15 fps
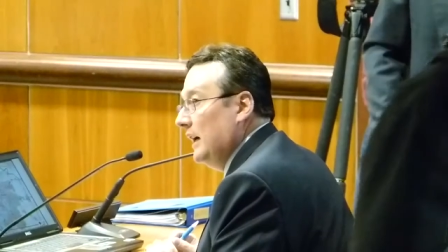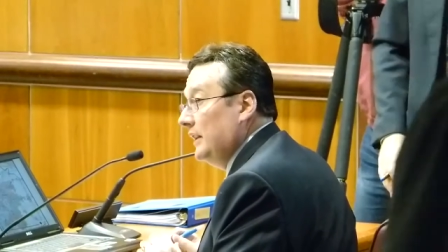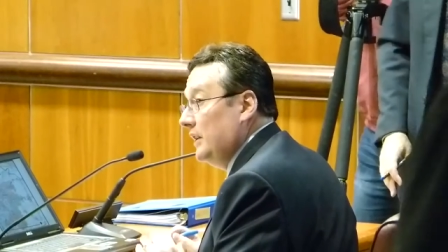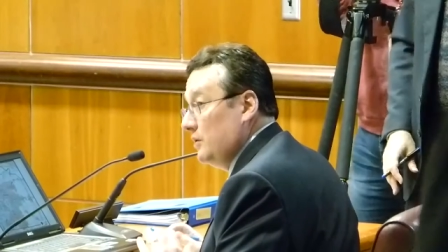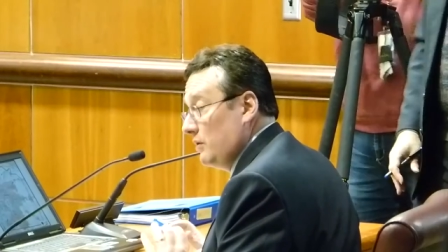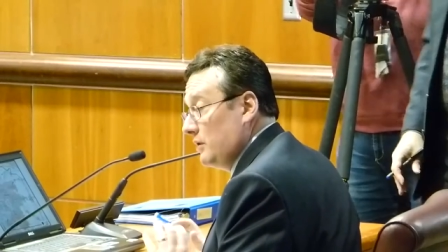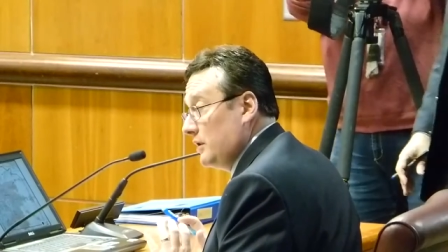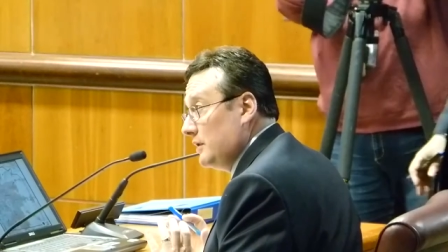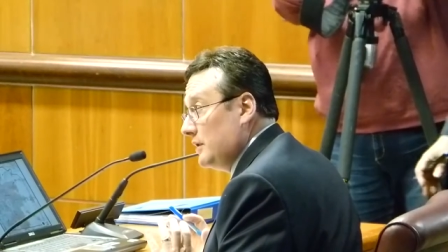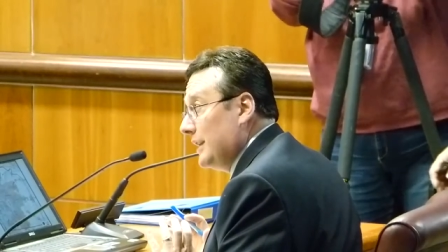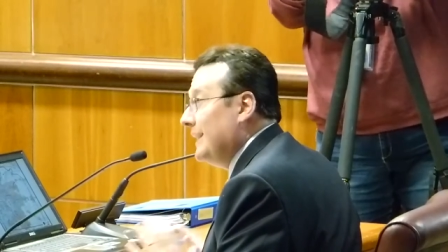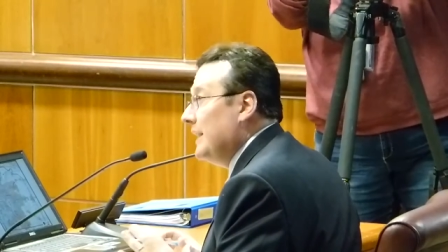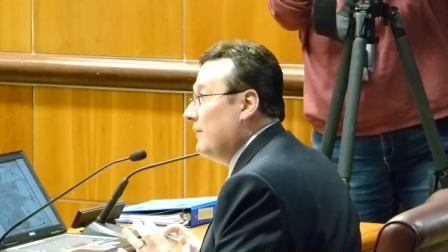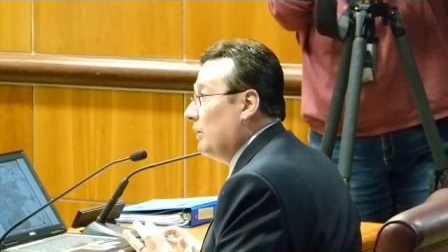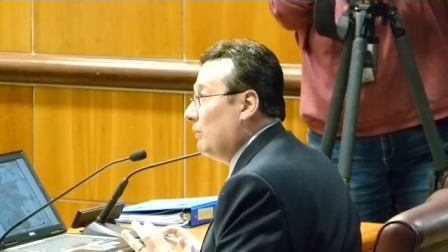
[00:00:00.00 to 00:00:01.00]
these are
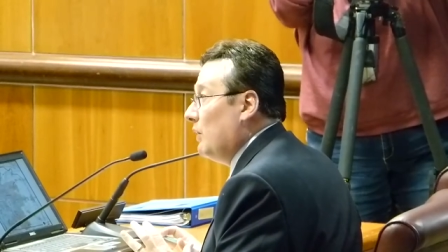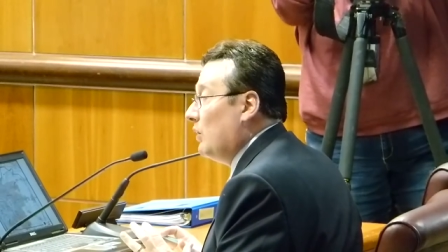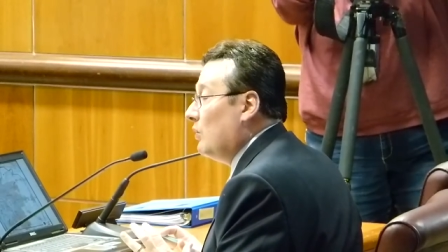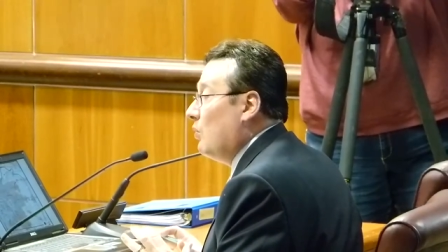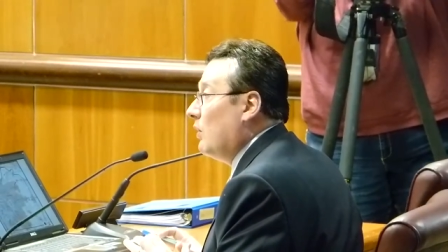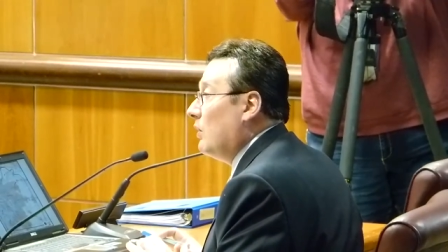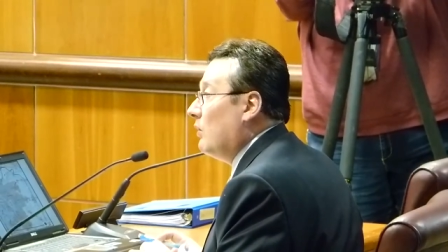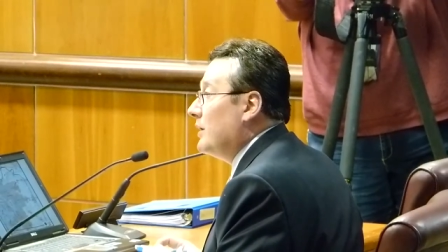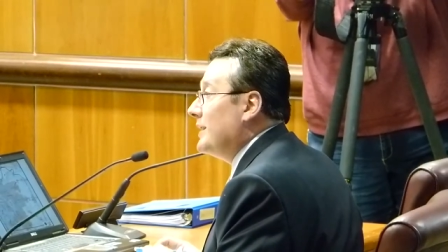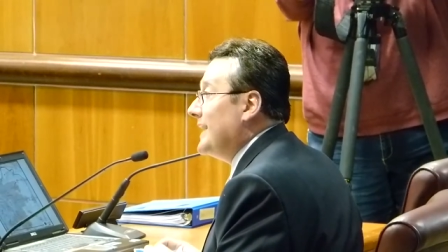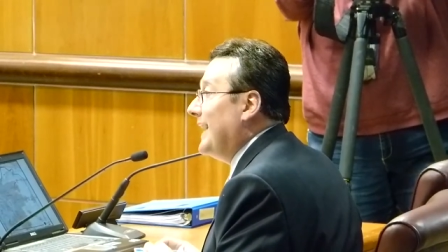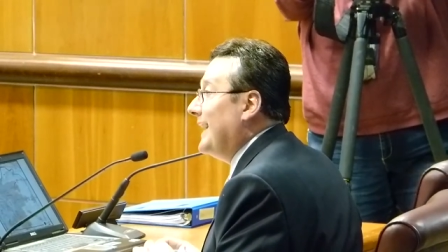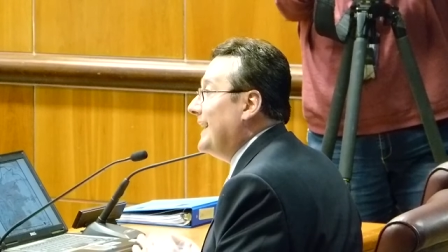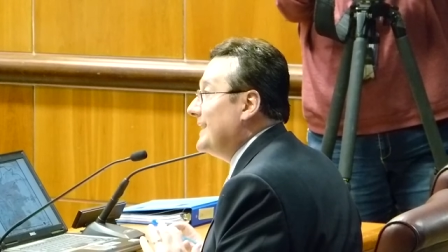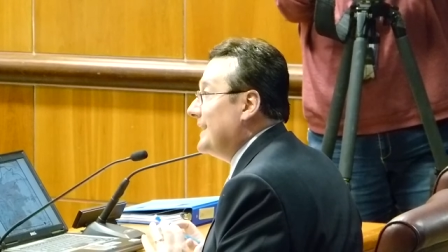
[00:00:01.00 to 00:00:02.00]
significant rail corridors
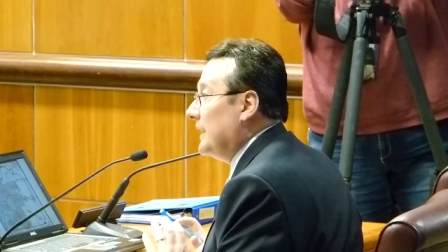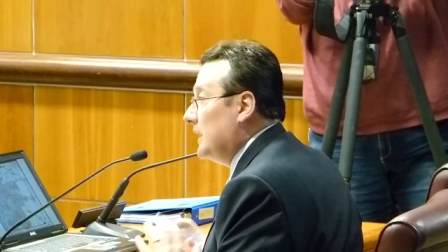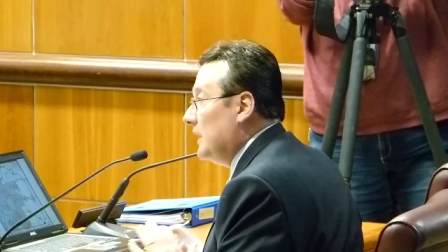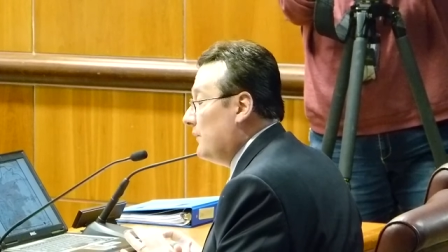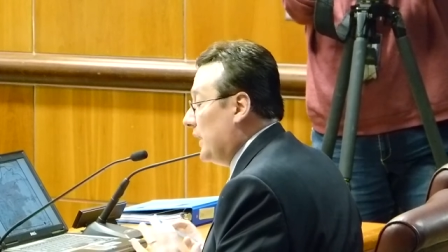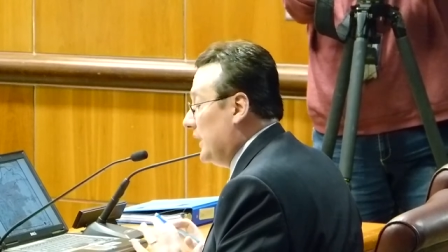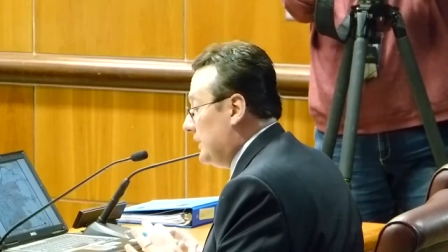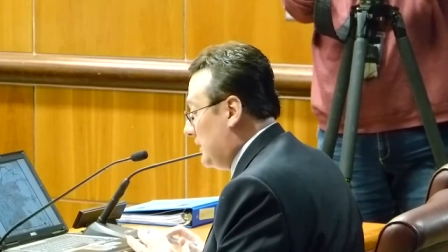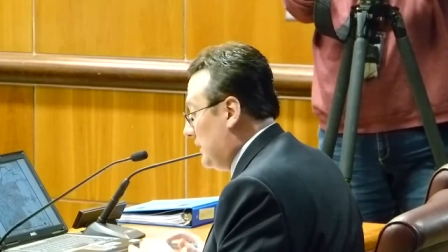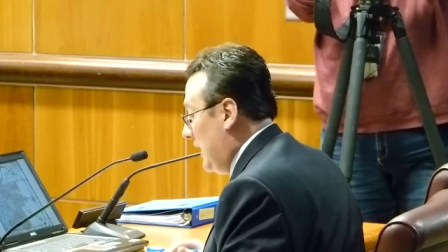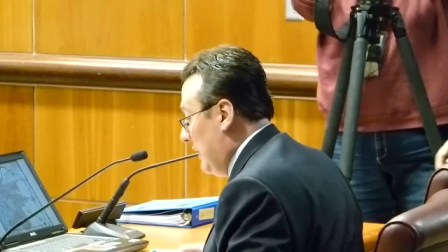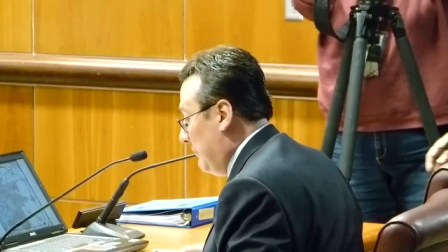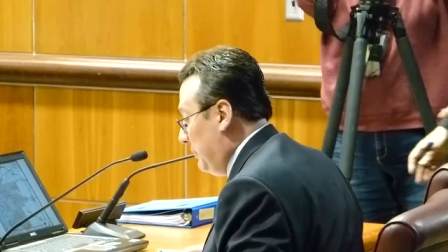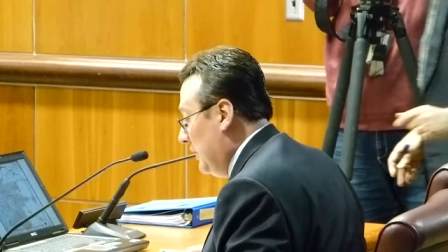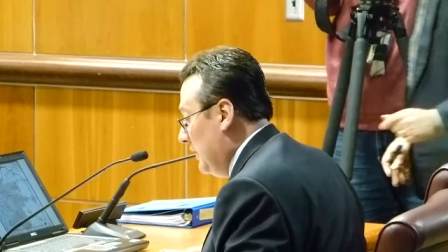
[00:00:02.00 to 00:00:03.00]
and a significant
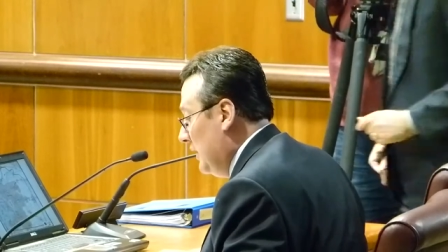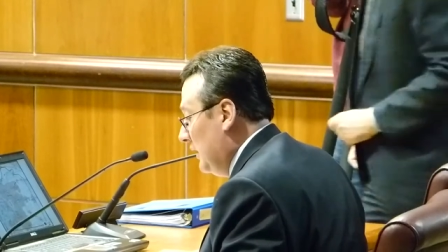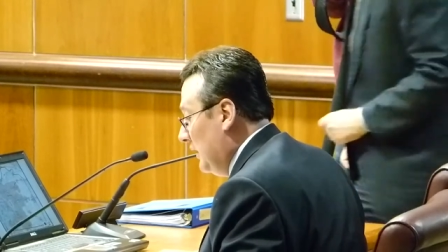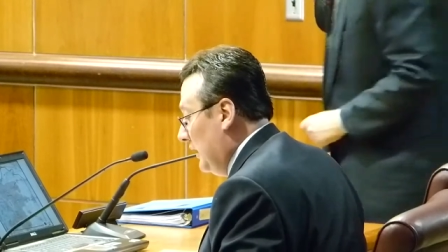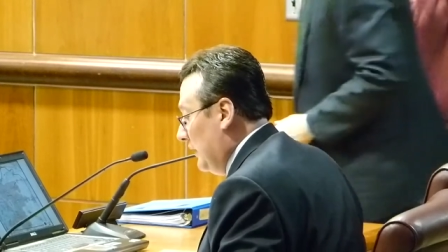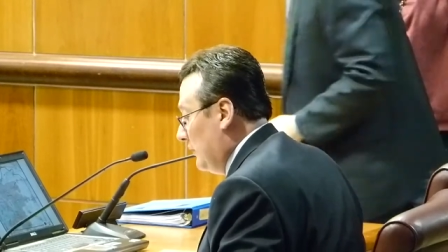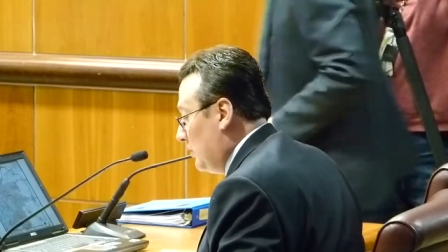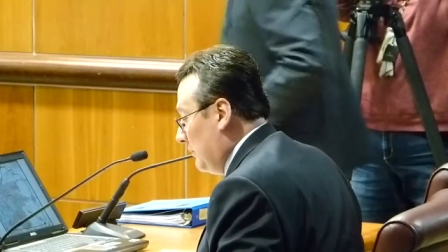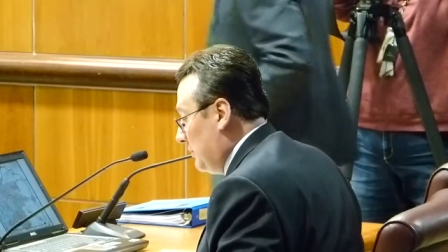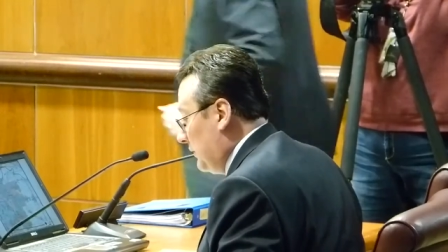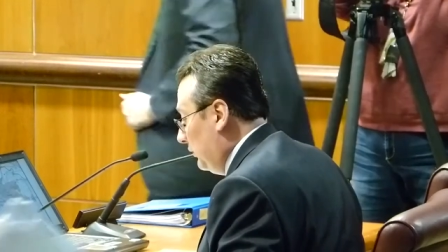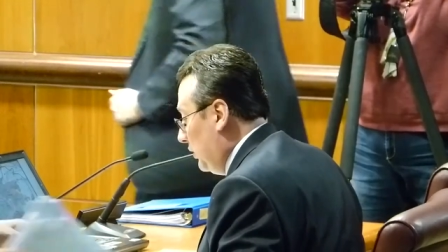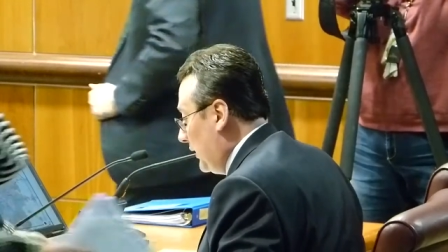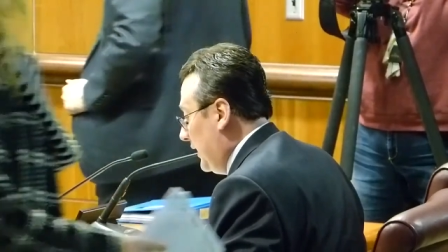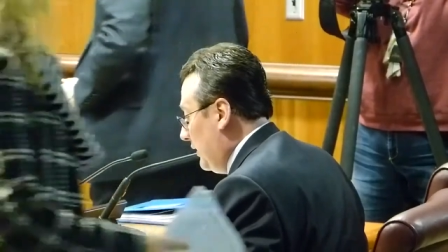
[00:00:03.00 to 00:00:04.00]
step uh, in terms
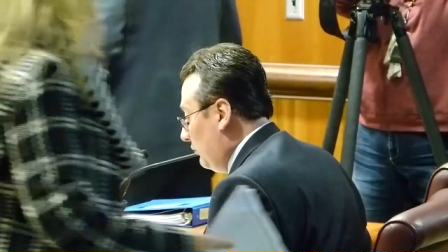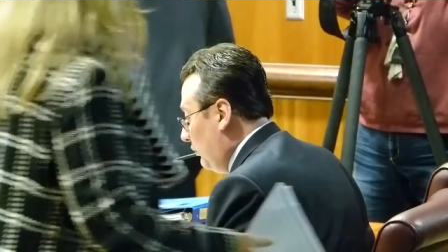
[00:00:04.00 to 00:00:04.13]
of looking